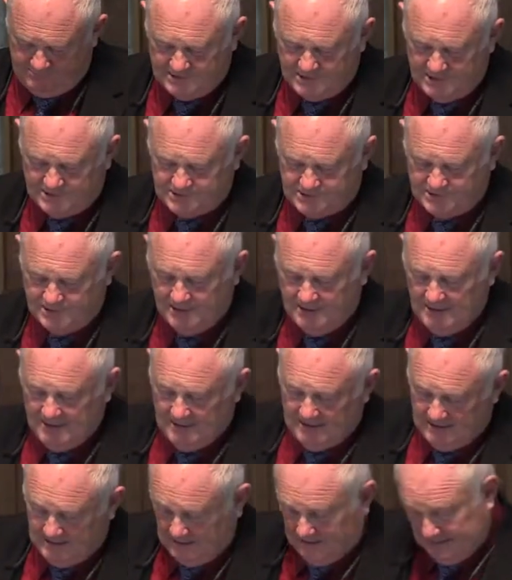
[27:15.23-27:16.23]
this
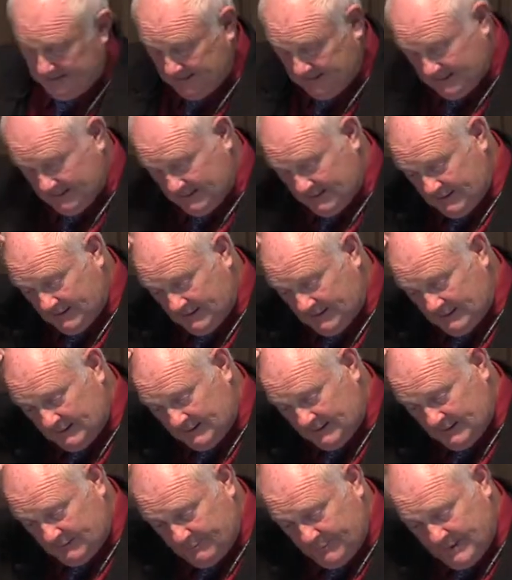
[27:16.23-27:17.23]
uh, a
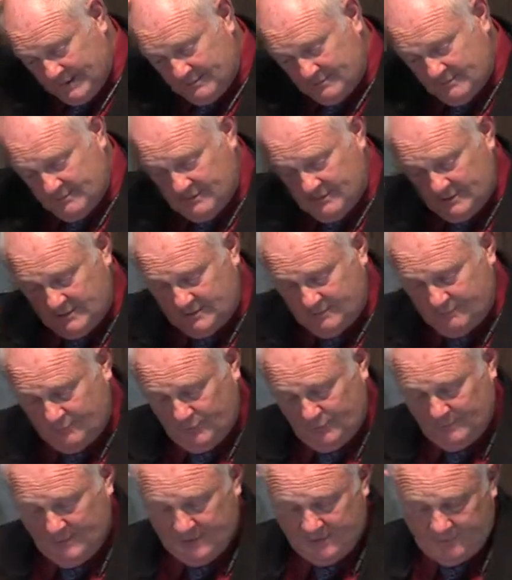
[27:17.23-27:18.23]
little bit, uh,
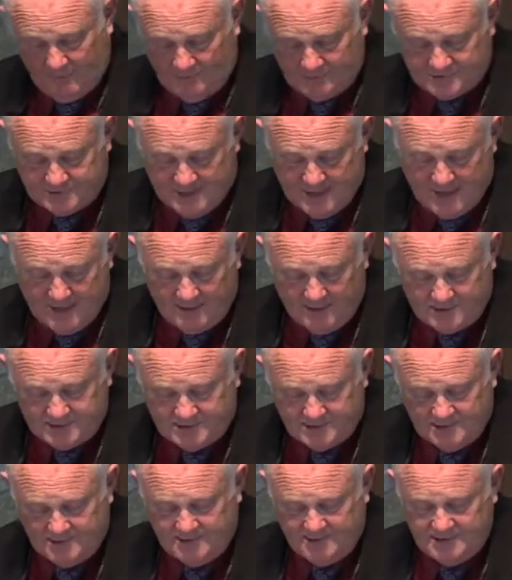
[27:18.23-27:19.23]
put my thoughts down.
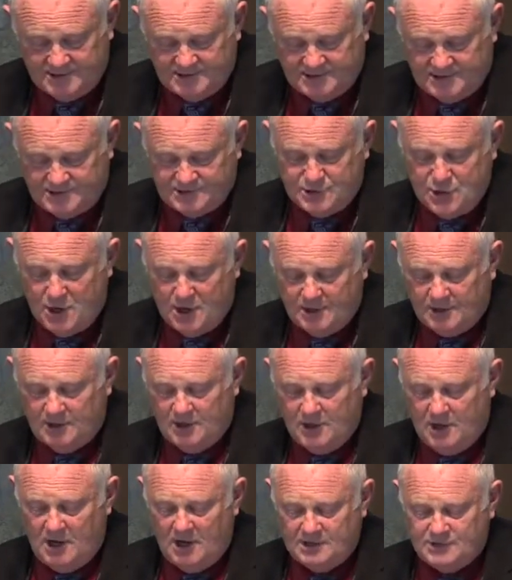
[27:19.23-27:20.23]
It's, this is not
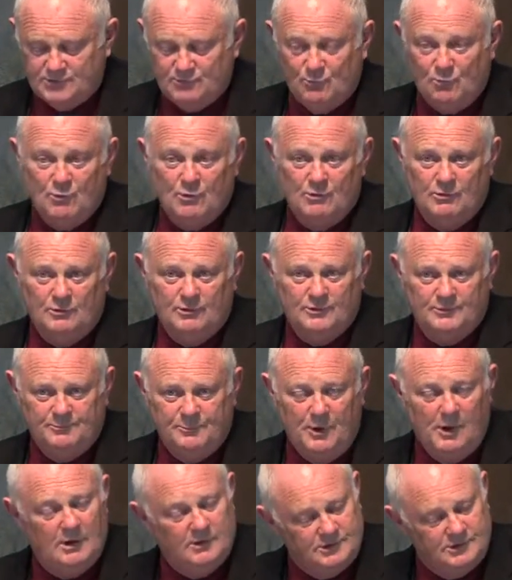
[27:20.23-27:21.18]
God's world, Paul